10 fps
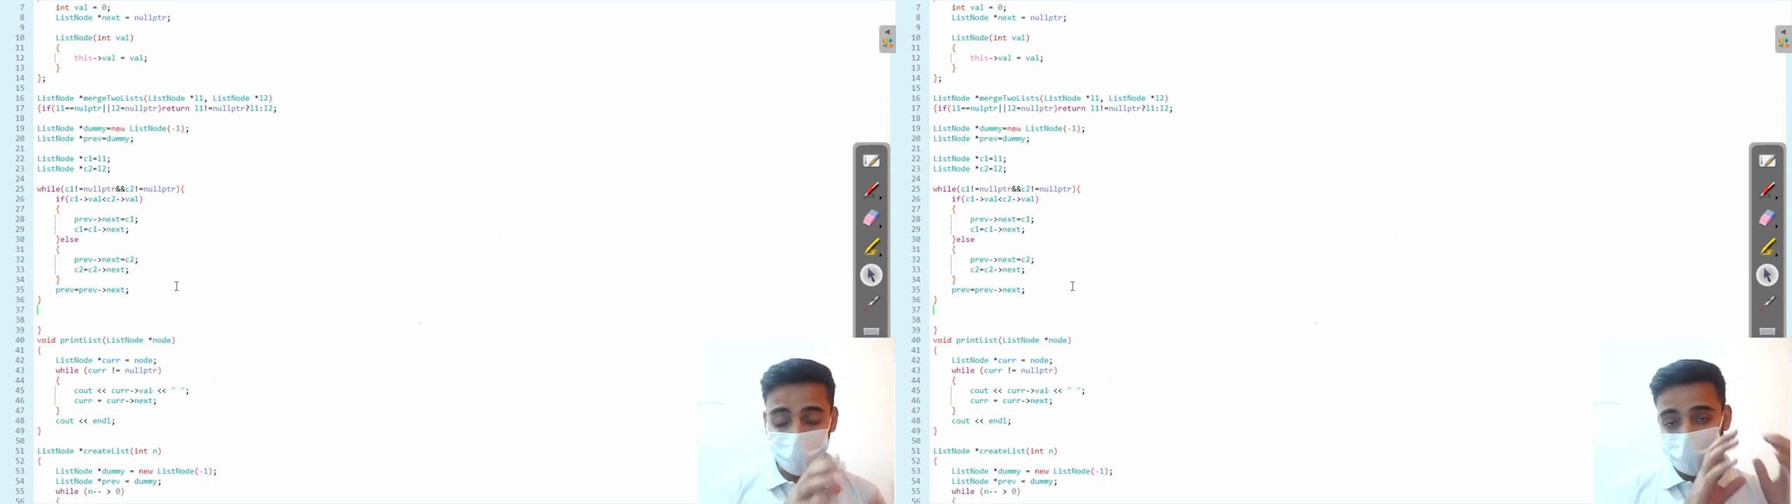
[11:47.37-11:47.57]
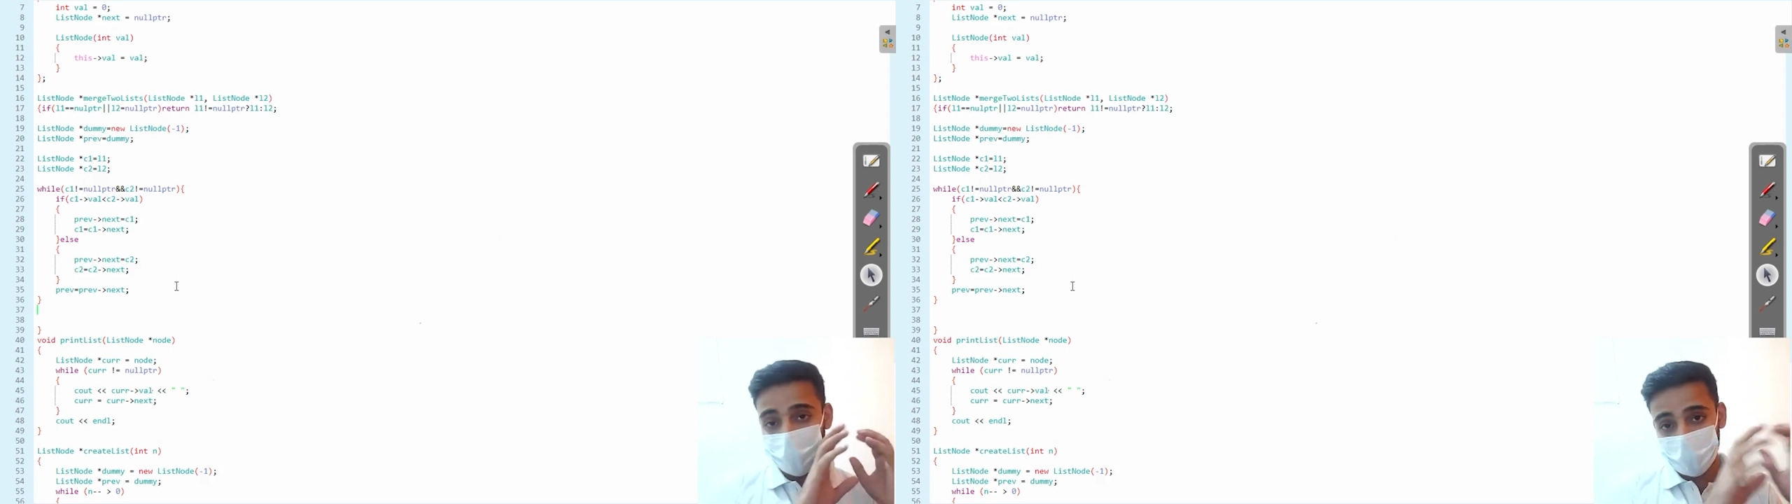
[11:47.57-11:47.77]

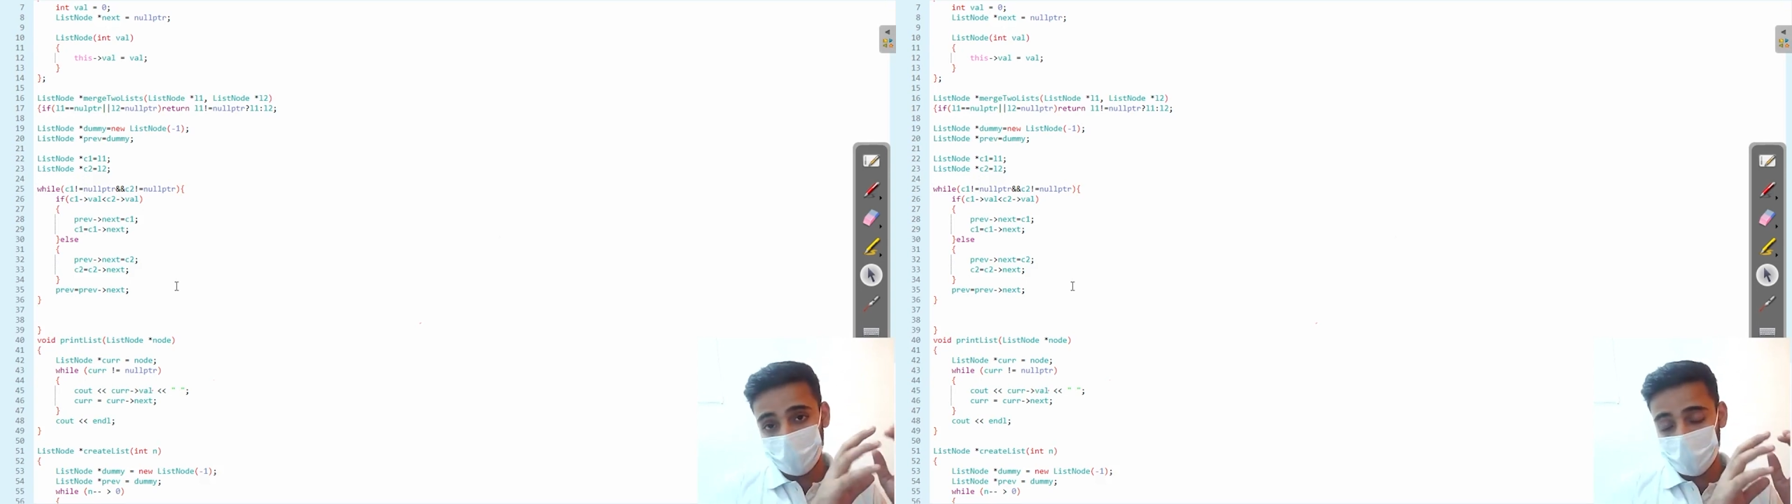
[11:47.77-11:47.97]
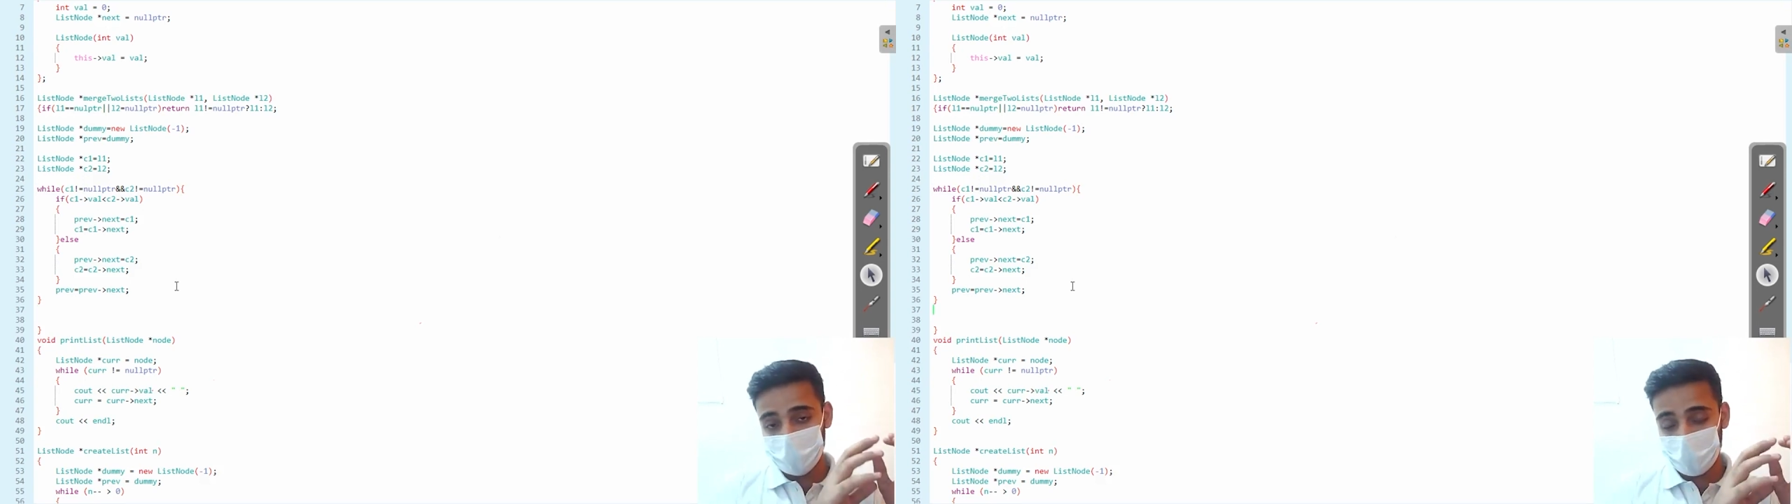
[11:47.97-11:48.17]
which one
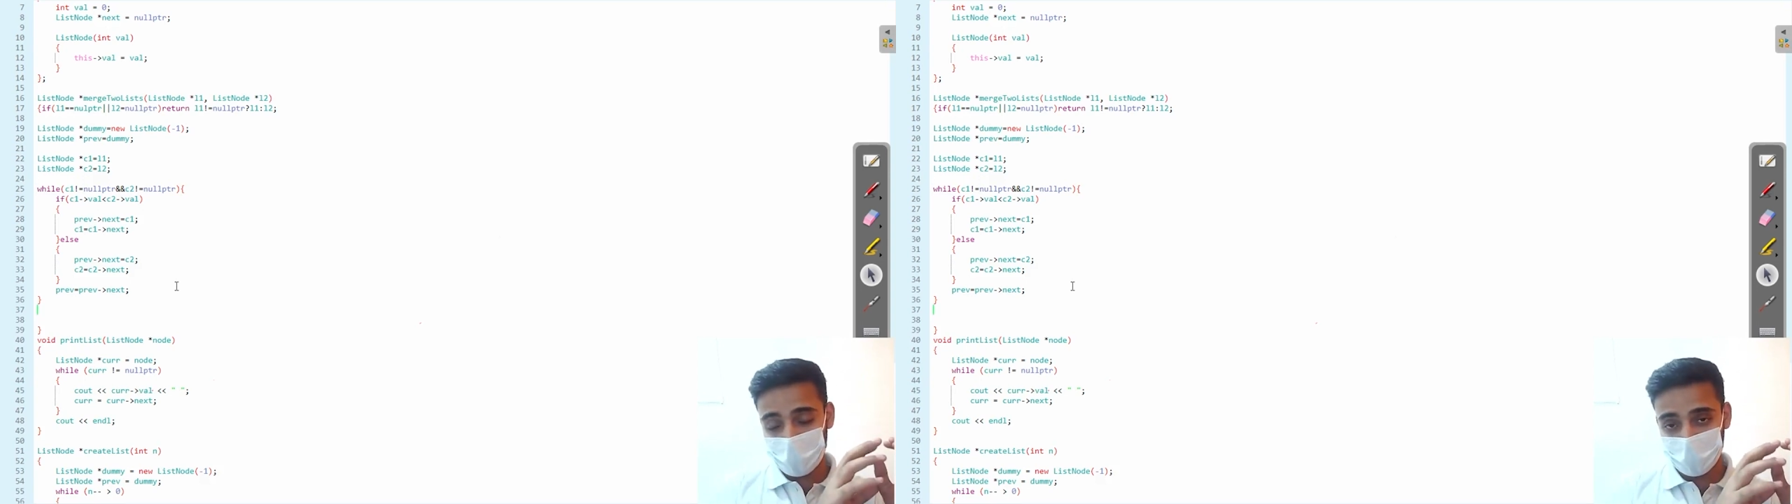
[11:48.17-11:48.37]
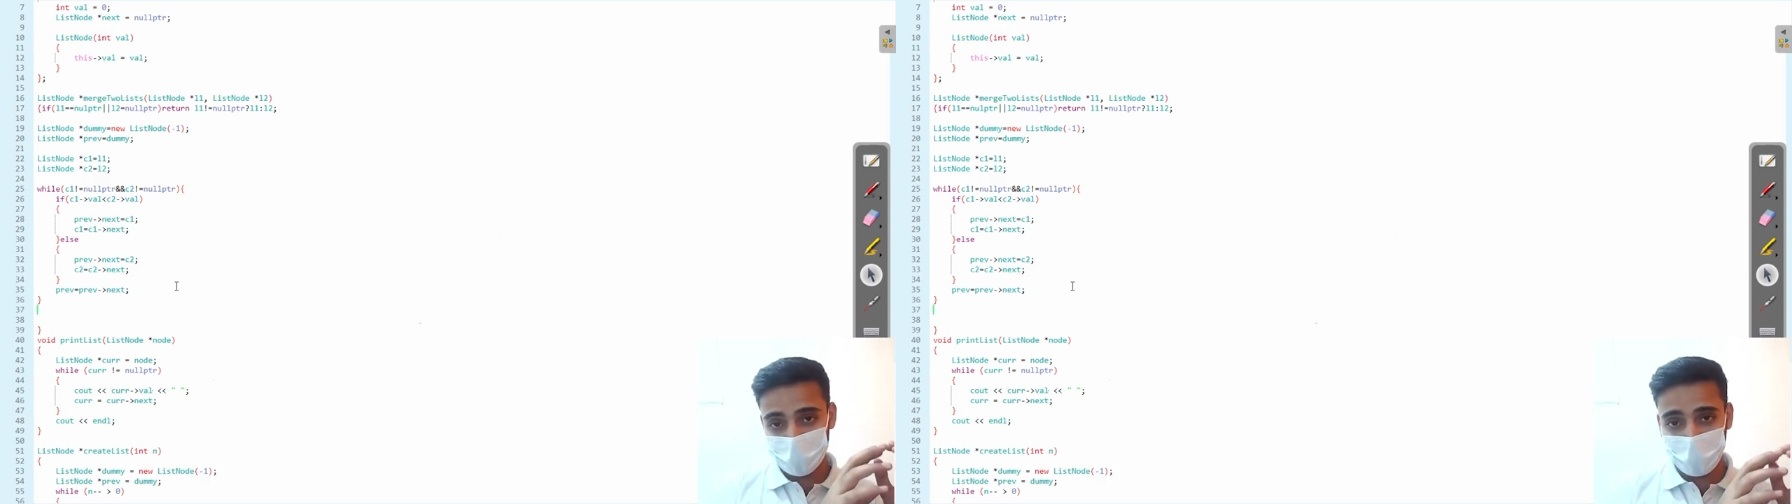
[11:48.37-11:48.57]
is
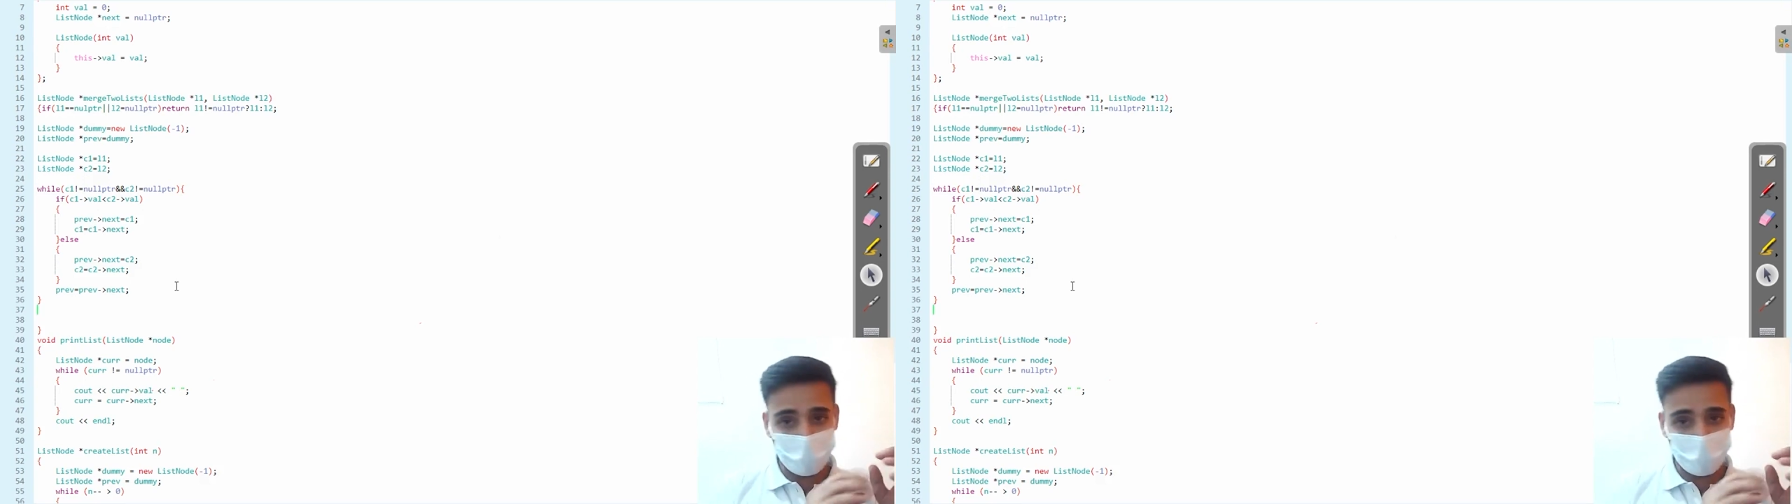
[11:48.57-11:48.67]
non-empty and